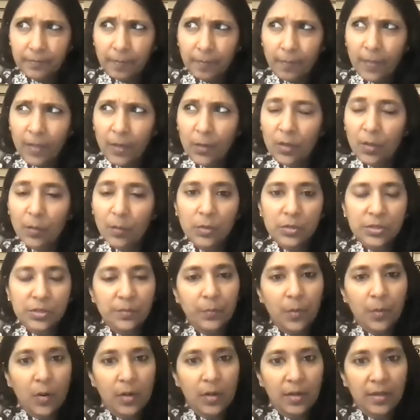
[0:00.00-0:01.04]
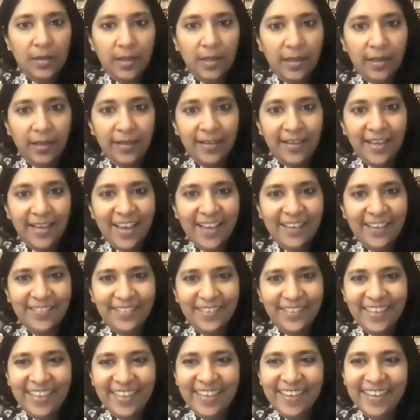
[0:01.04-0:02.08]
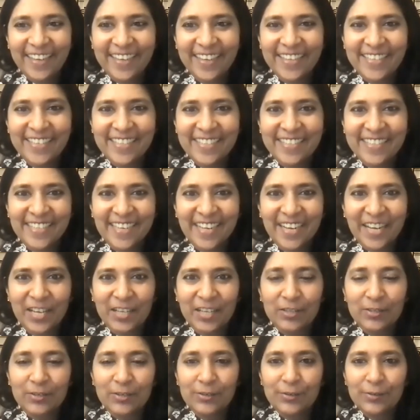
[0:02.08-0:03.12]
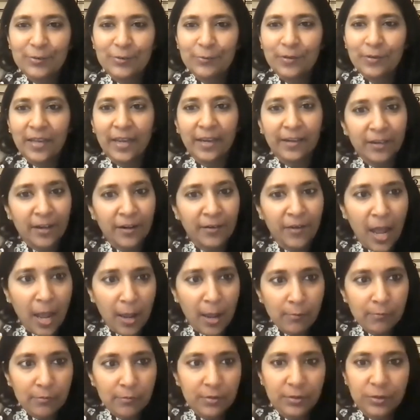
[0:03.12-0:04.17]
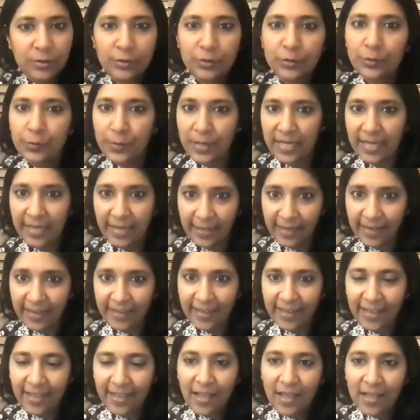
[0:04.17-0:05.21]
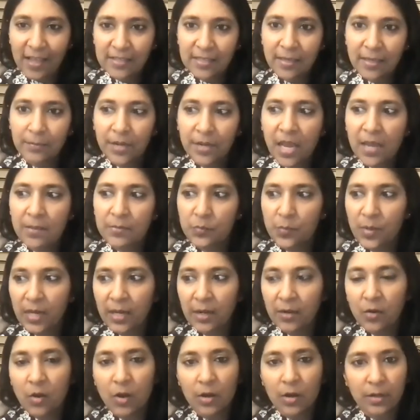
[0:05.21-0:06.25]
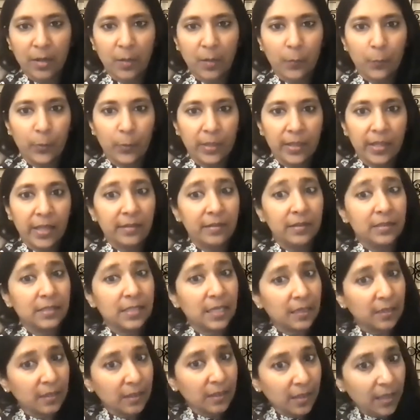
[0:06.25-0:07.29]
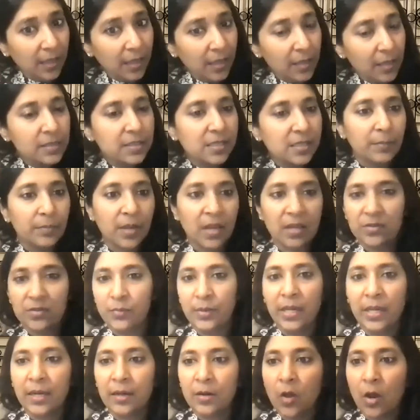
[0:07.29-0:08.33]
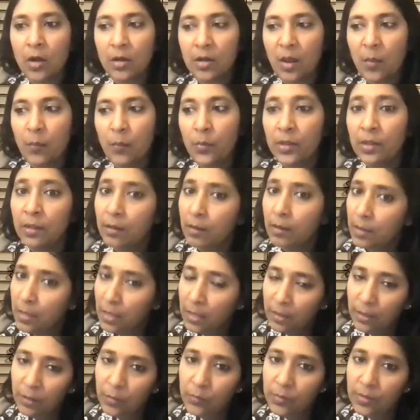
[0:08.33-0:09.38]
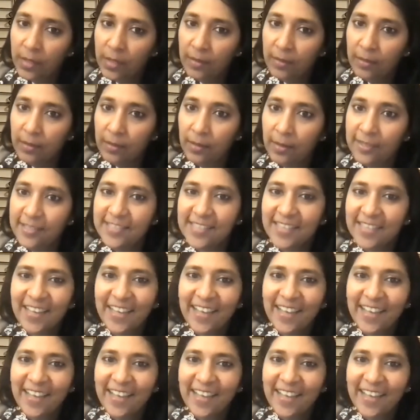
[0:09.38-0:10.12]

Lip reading: the most important thing I feel is to get around to doing healing. Sometimes we get caught up with like the techniques, sometimes we get caught up with learning new techniques.